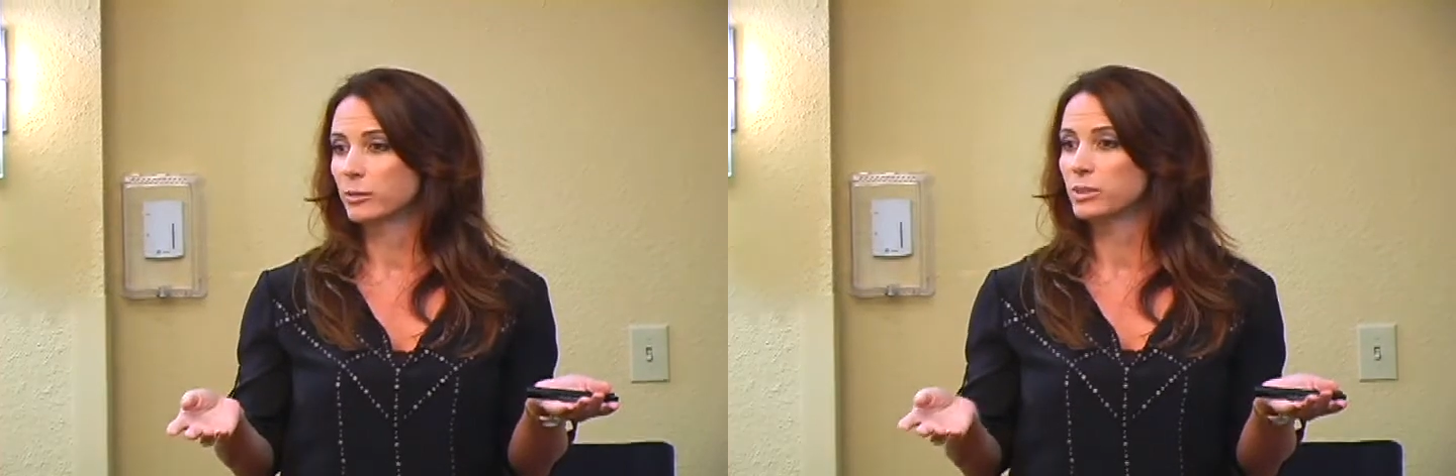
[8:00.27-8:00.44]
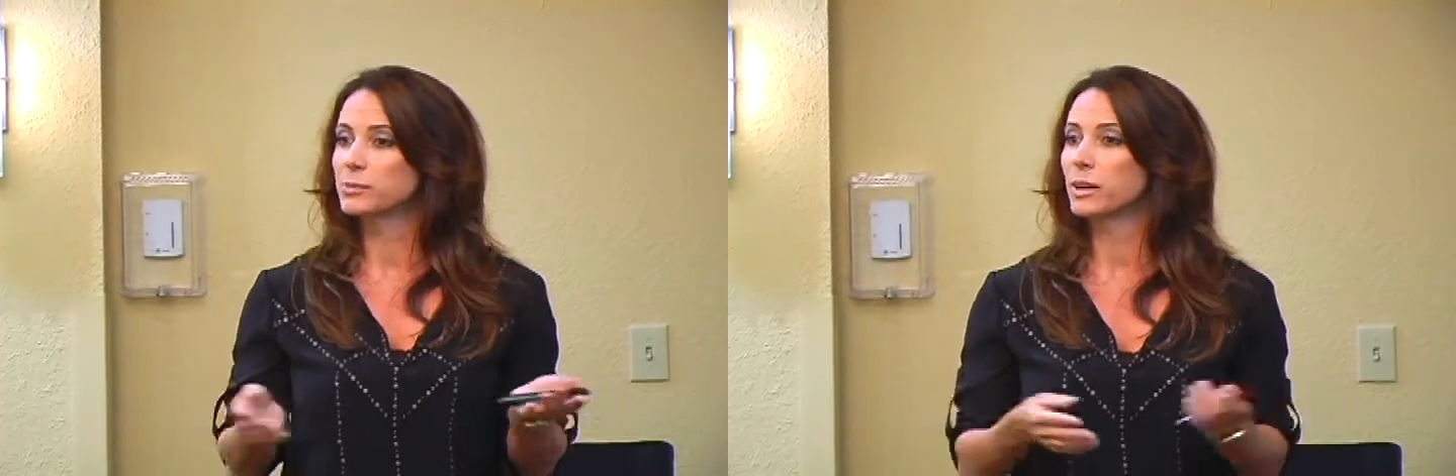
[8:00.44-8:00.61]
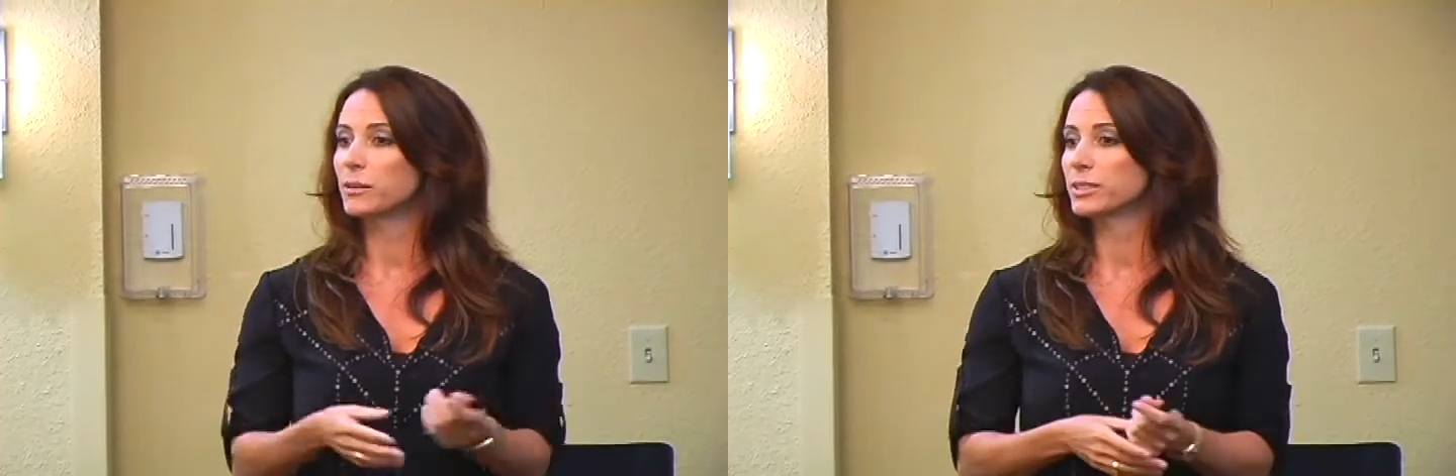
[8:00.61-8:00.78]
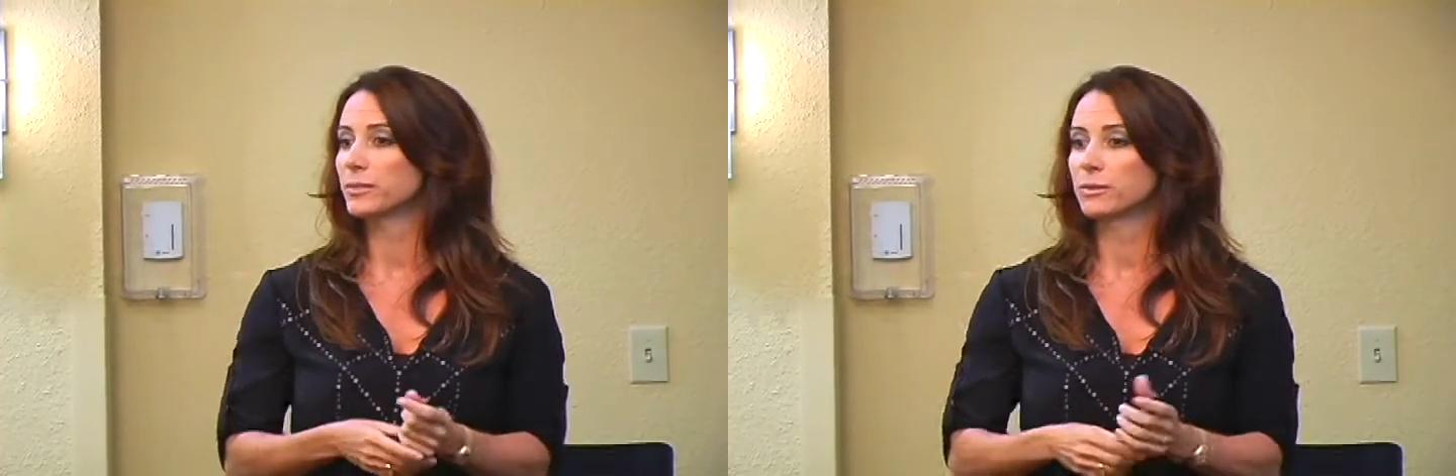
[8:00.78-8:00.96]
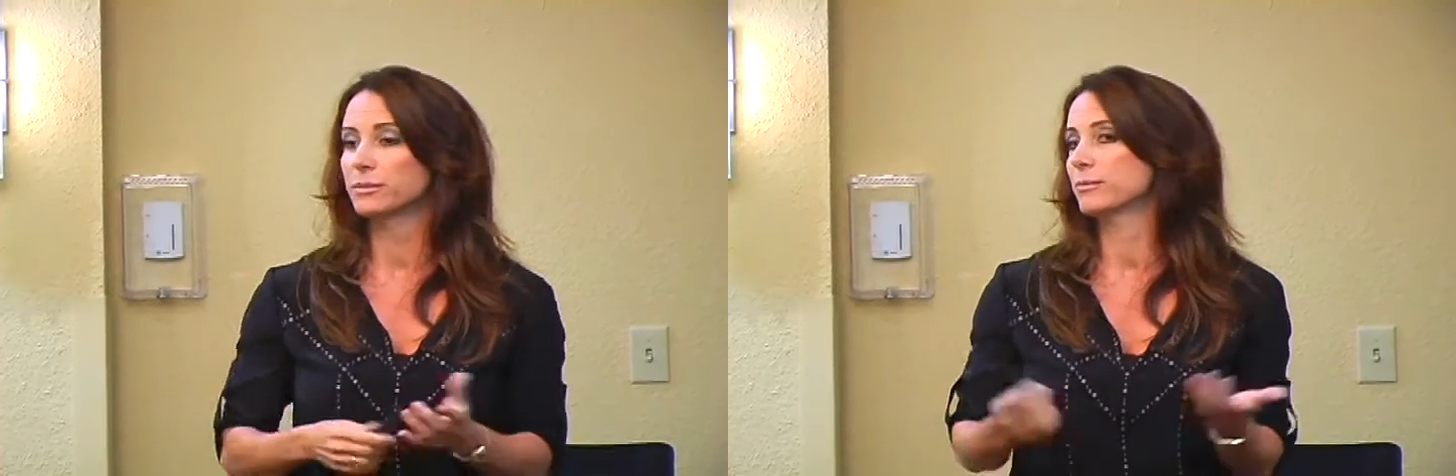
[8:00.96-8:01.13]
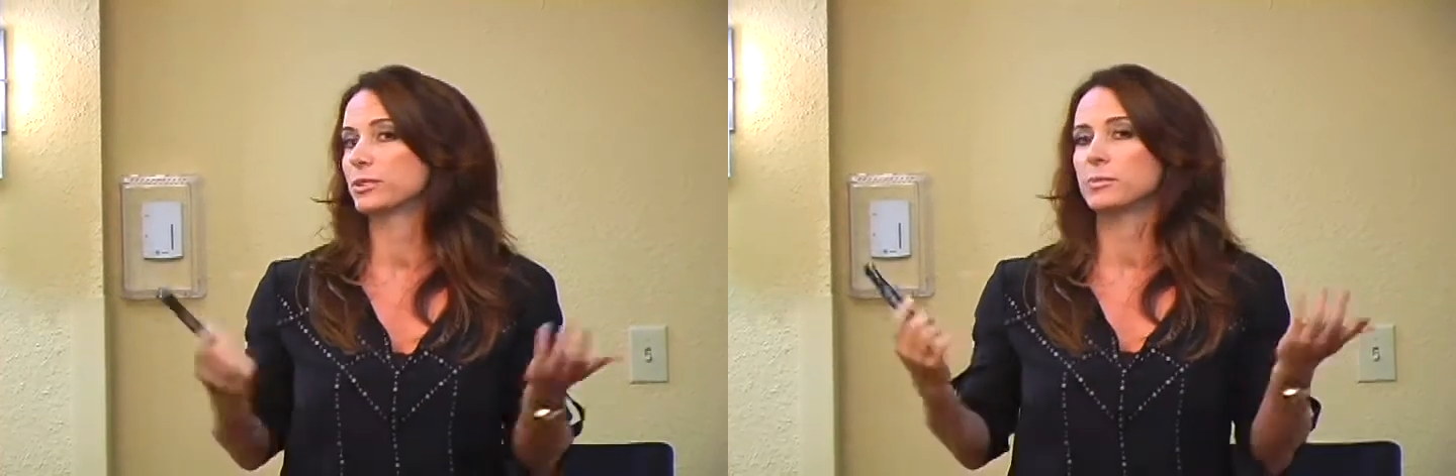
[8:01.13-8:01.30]
What's my
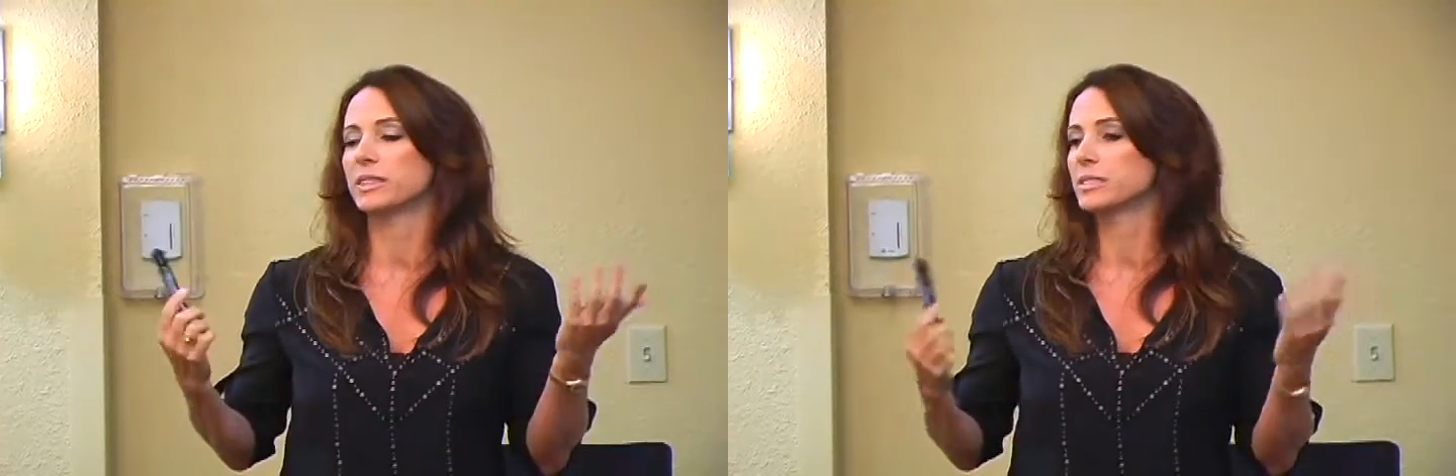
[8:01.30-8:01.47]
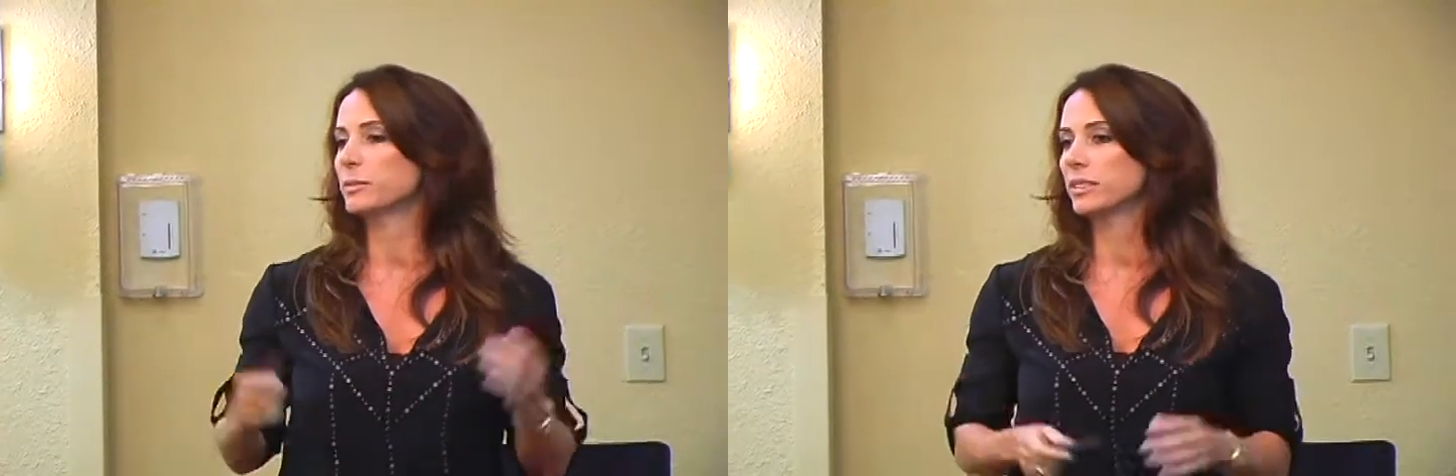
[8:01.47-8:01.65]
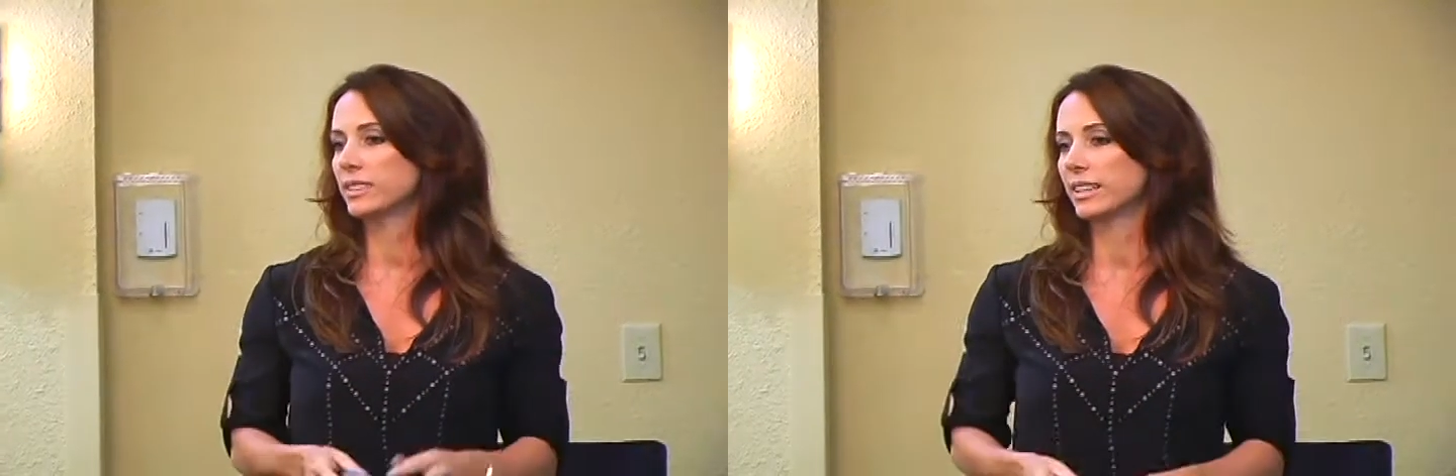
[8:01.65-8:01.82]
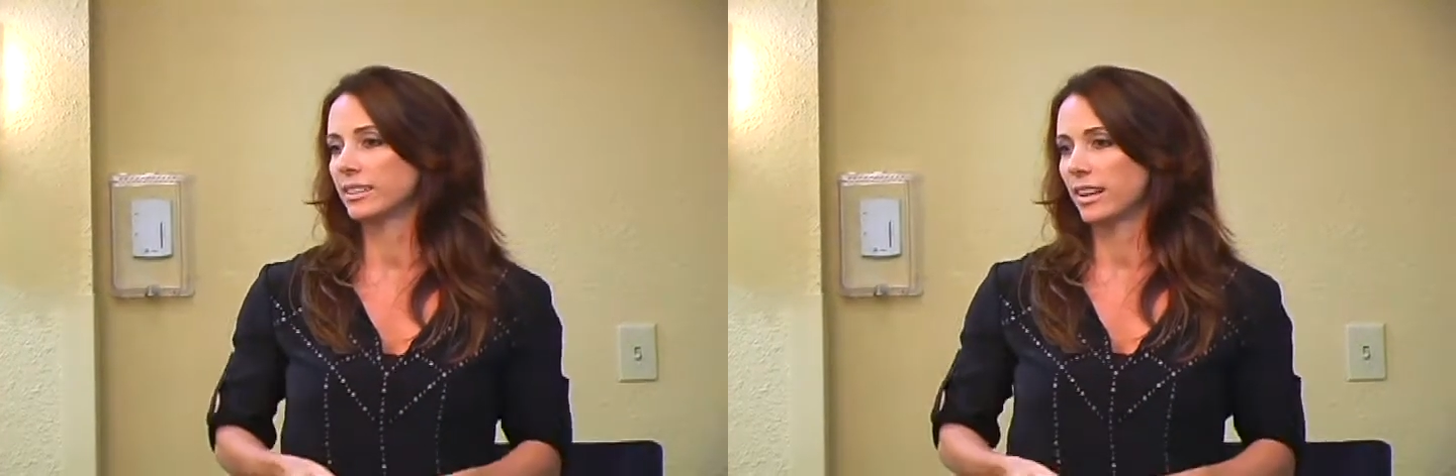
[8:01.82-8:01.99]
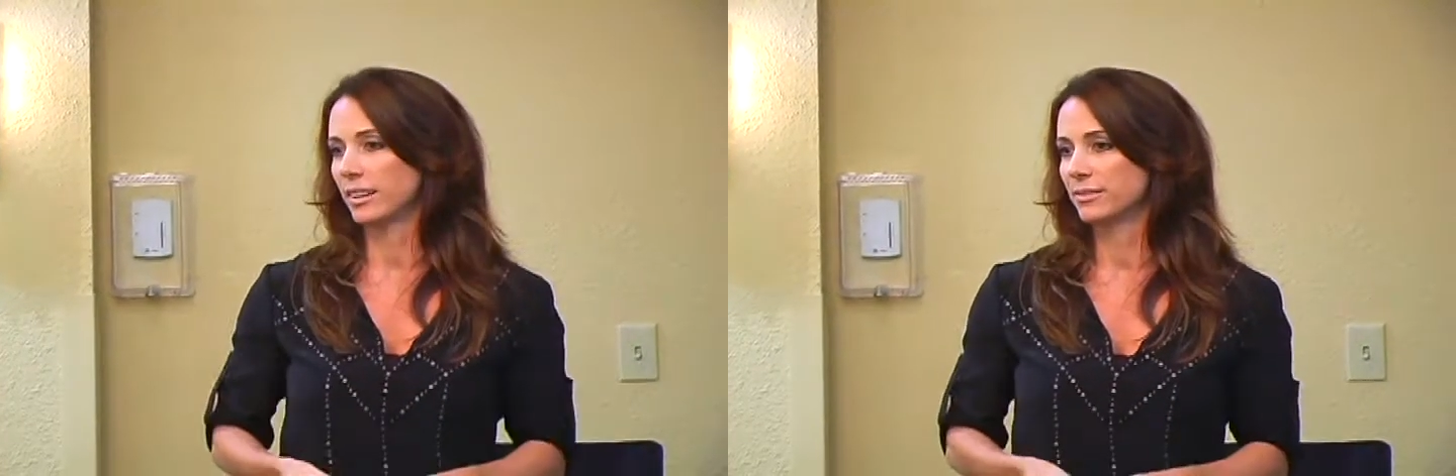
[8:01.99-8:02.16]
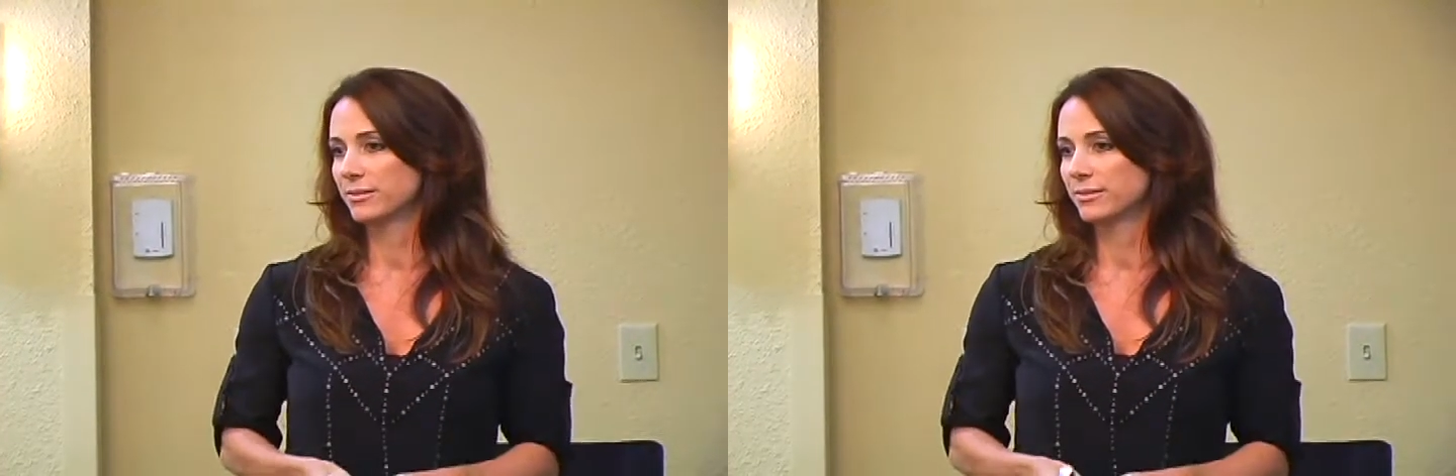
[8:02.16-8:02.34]
responsibility in that?